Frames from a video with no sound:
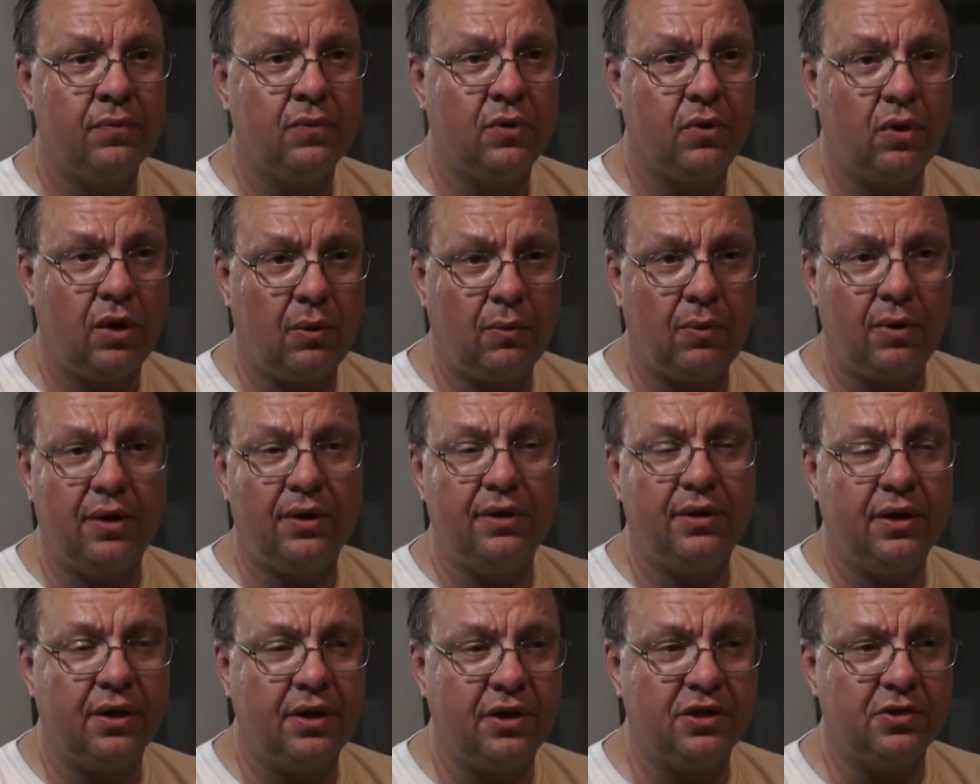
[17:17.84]
Well, I
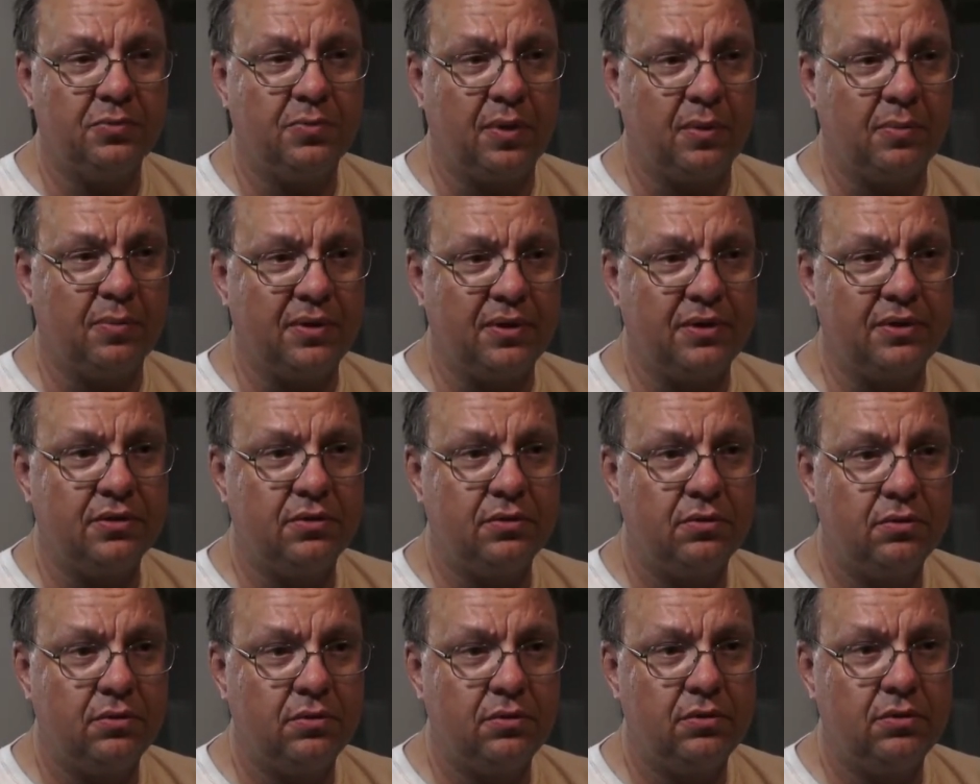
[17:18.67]
wanted the hush puppies.
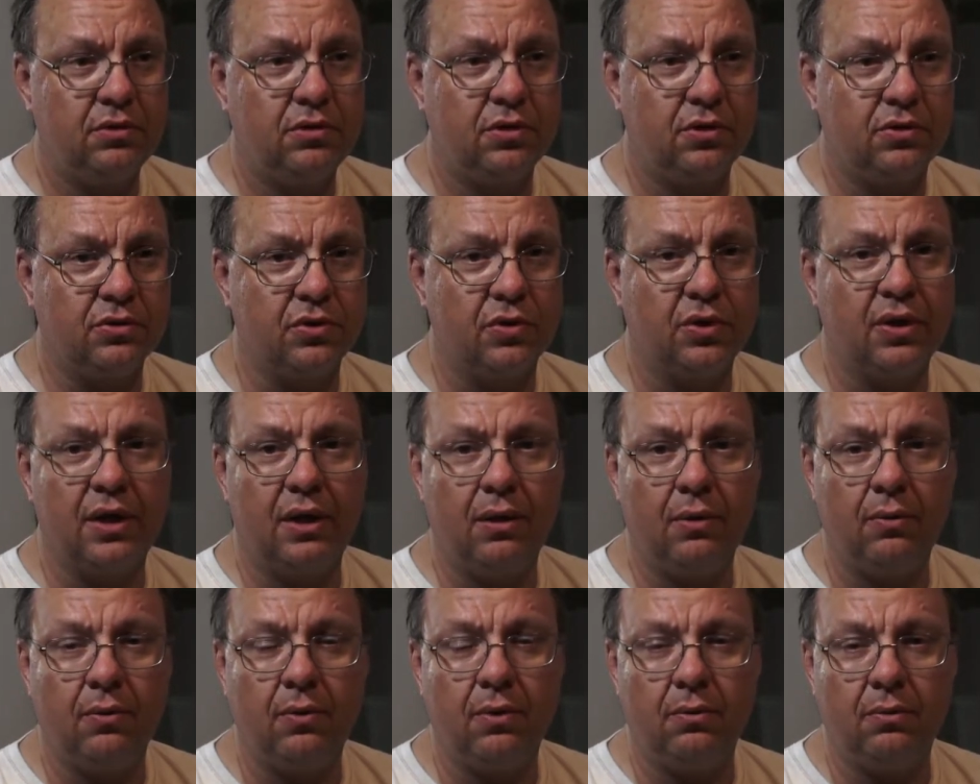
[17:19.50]
She goes,
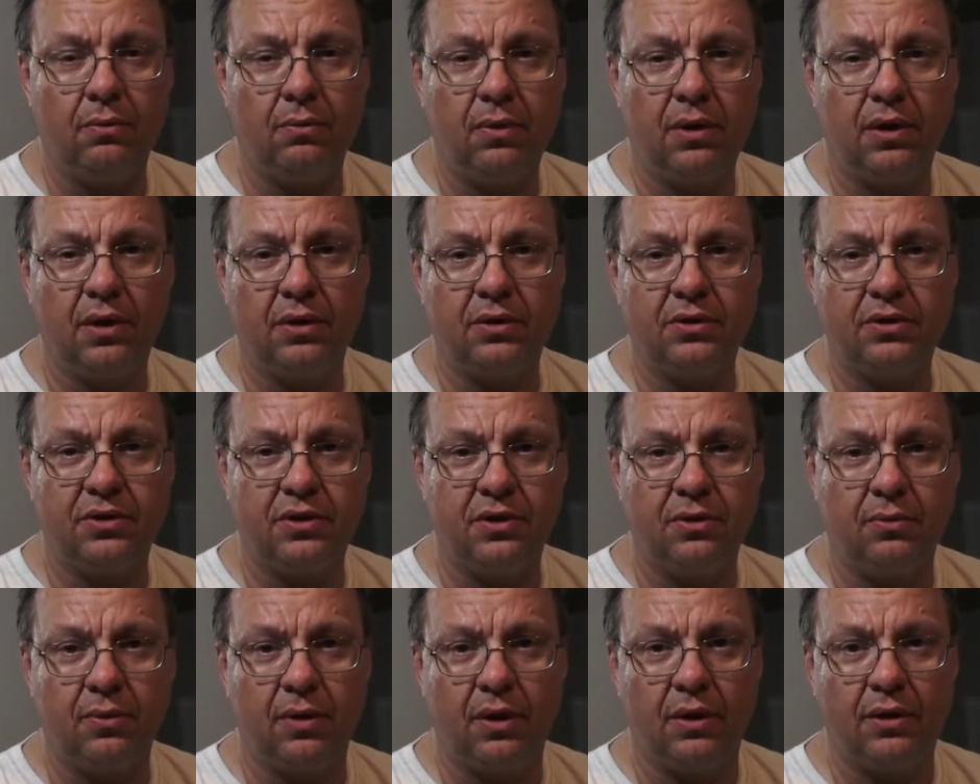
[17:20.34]
okay, well, what else do
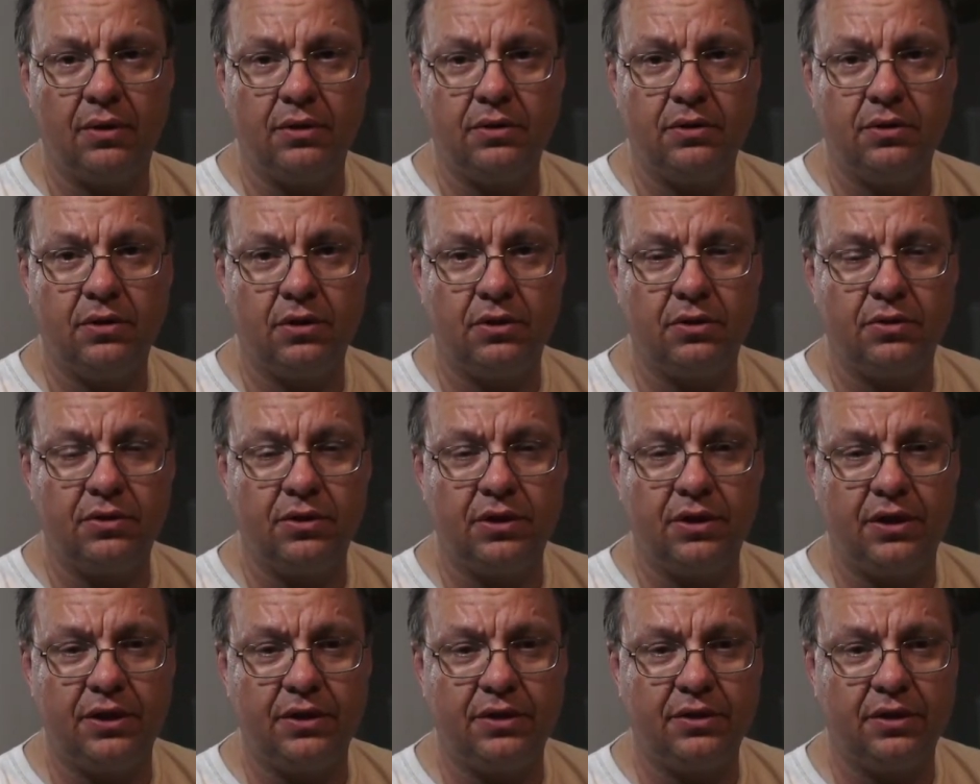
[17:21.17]
you want? She goes,
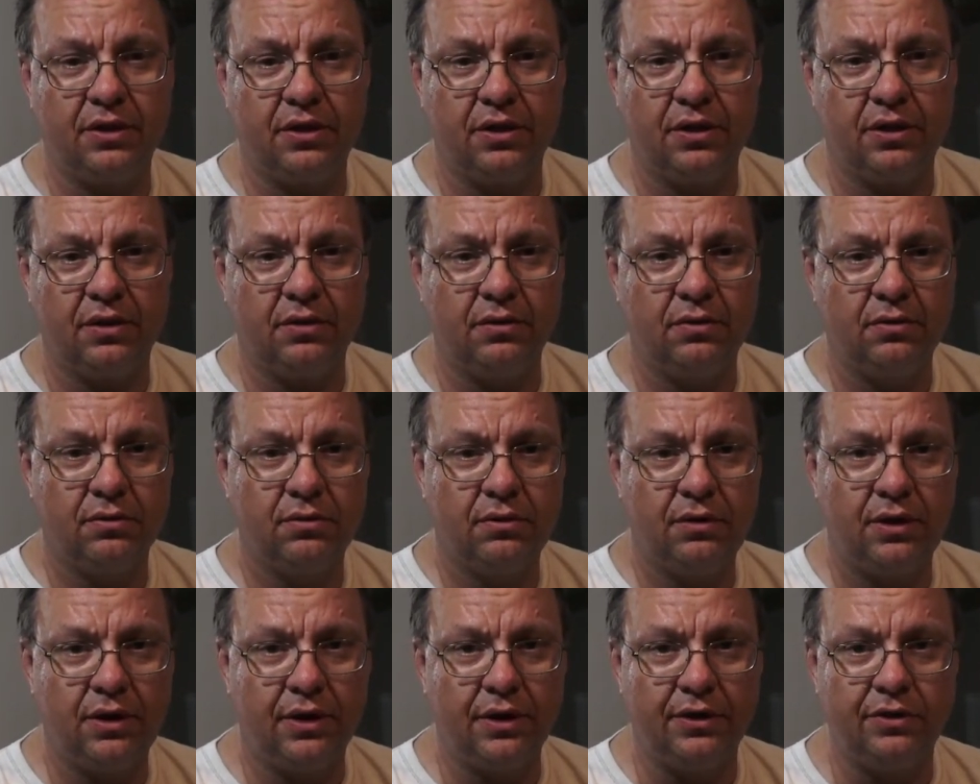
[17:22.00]
you get
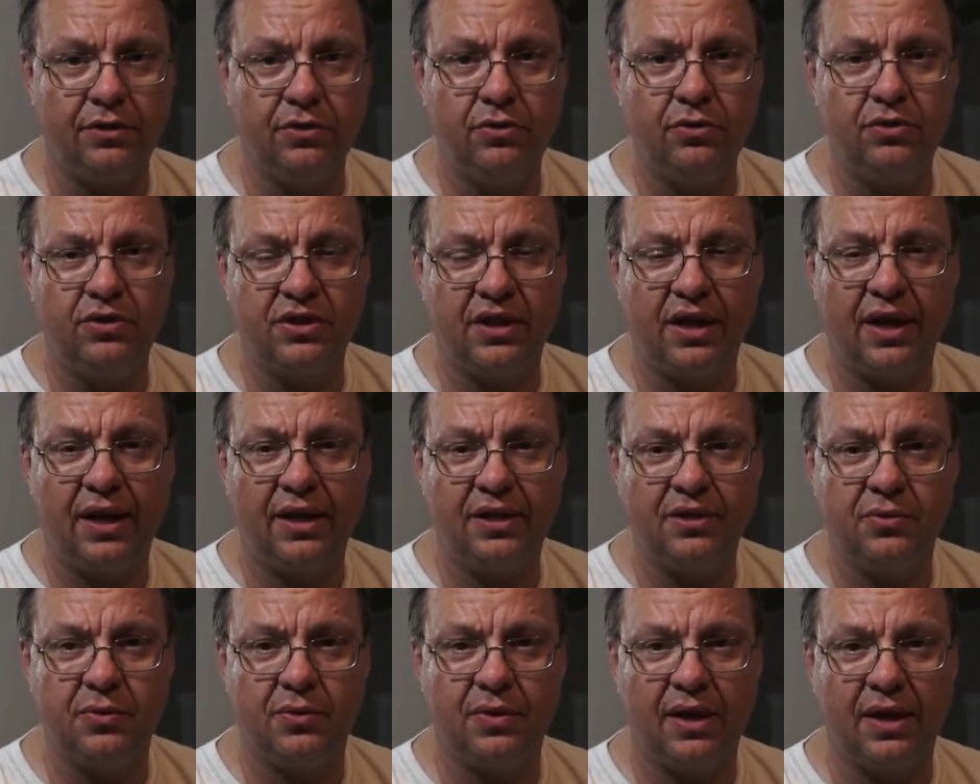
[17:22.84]
2
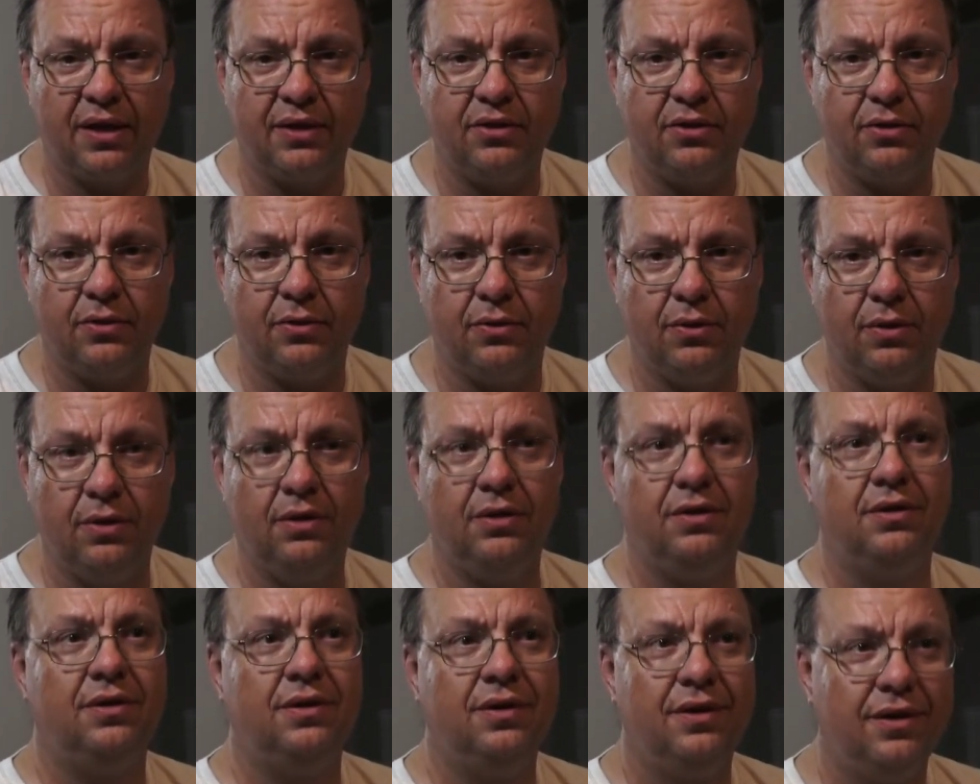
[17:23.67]
sides with that too. I
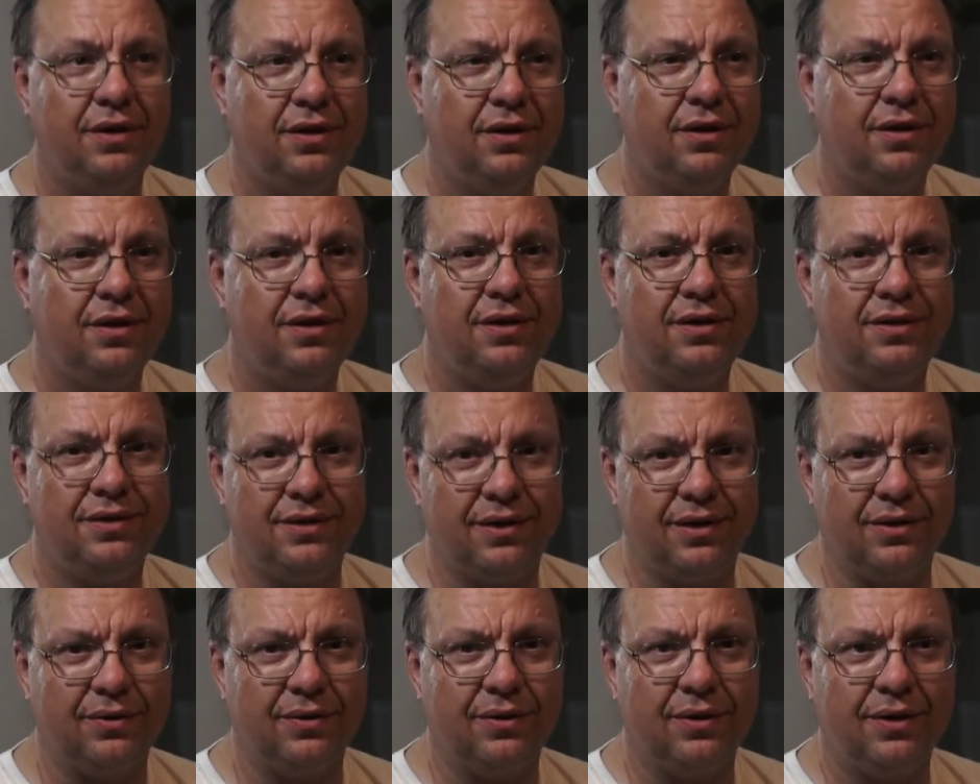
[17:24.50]
was
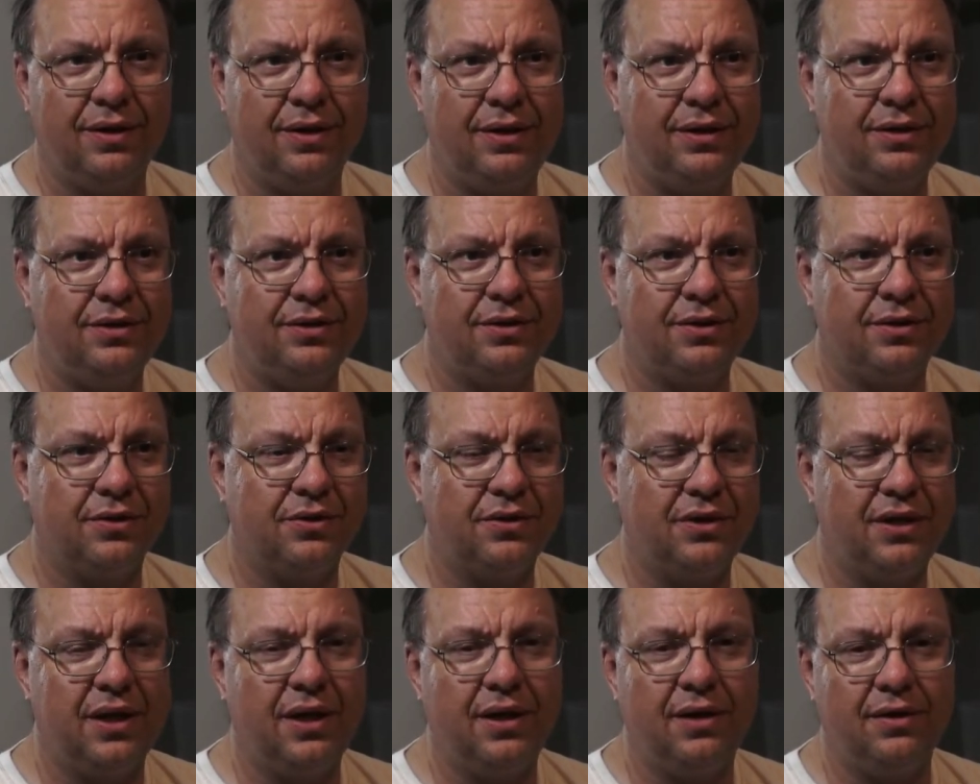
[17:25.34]
like, really? And she
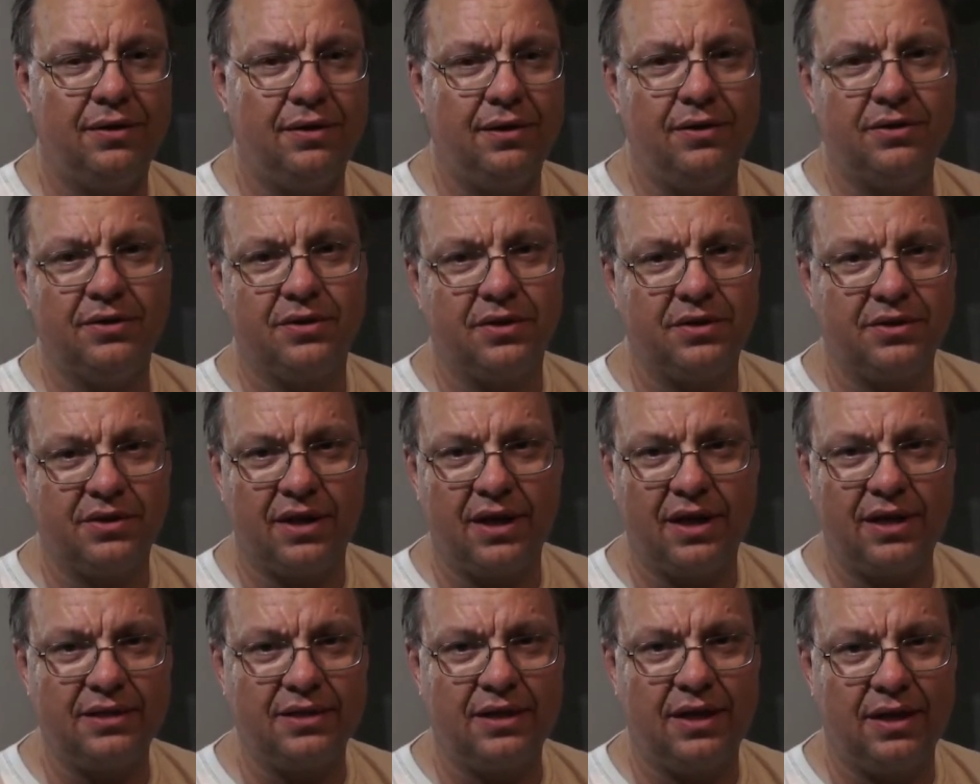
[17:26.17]
goes, yeah, and here's the
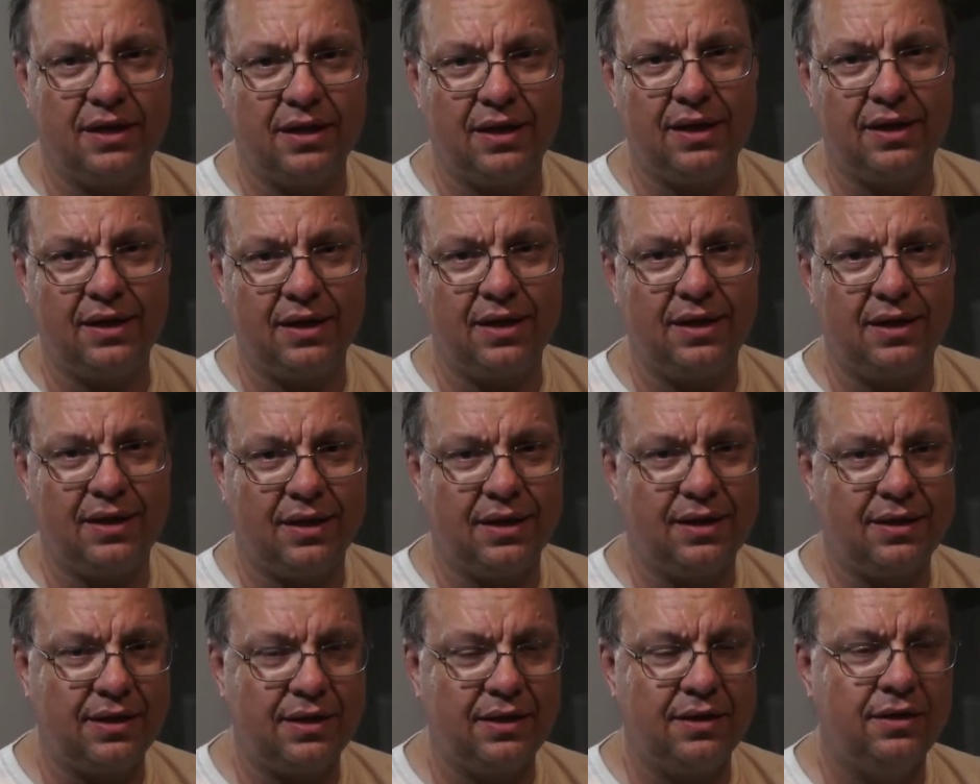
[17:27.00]
sides, da da
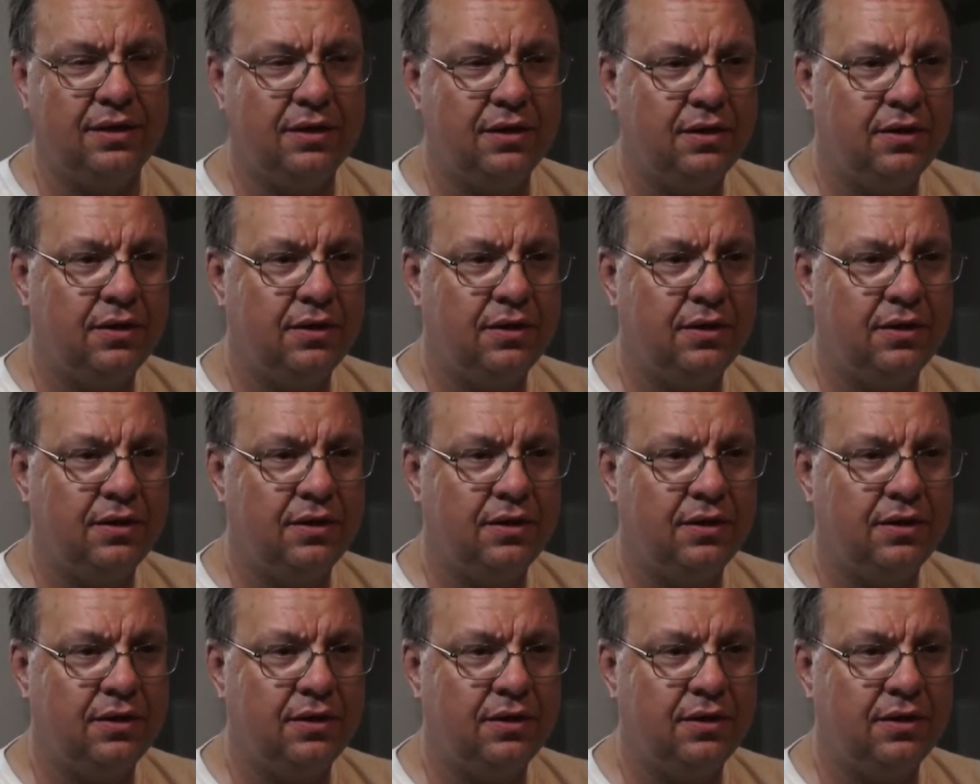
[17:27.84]
da da.